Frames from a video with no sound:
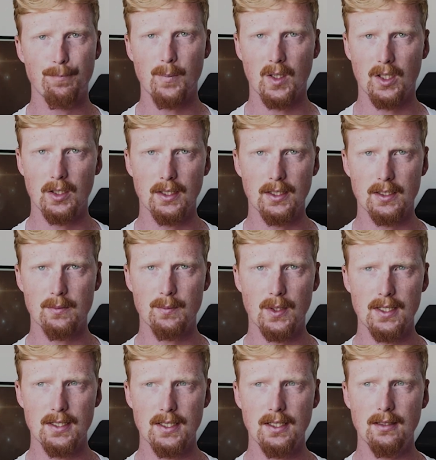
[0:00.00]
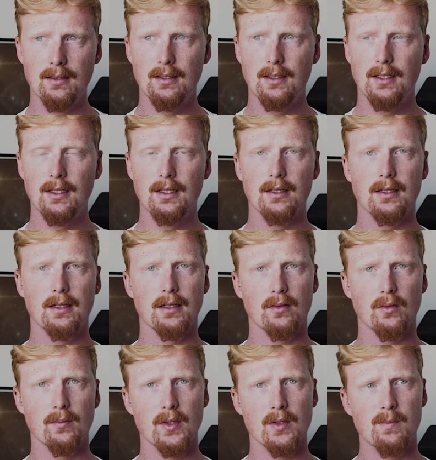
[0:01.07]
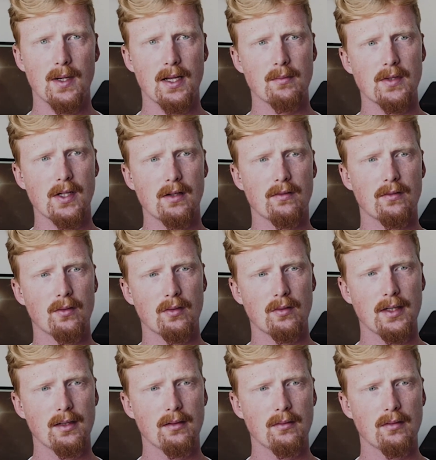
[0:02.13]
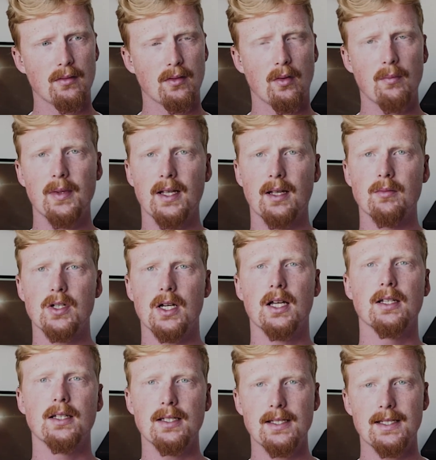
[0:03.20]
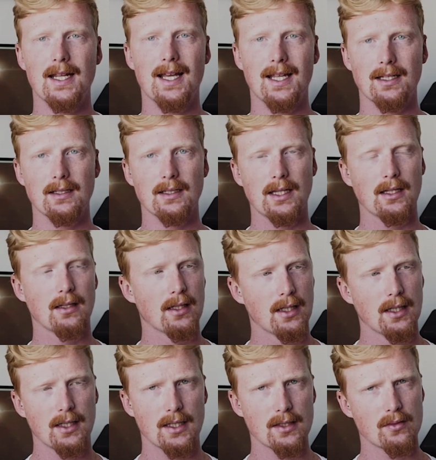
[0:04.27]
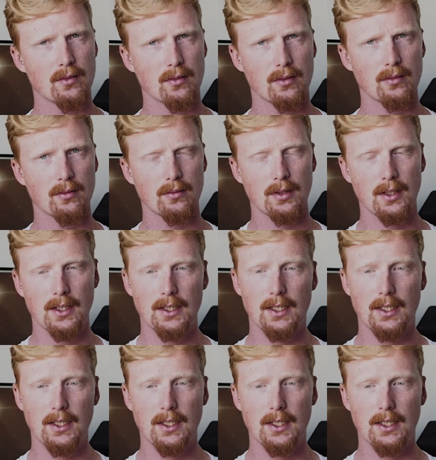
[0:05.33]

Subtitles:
I couldn't express it, and I almost blamed her for it, not being able to understand, and that's not cool.